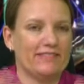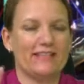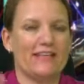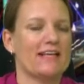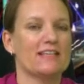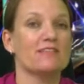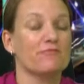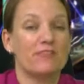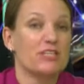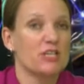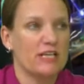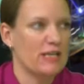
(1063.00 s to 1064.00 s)
isn't
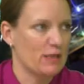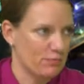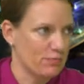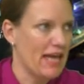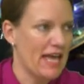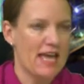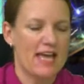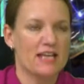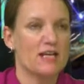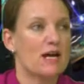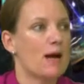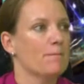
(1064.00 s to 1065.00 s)
visually
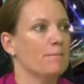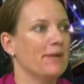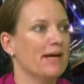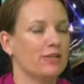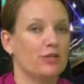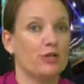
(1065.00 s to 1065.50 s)
impaired, but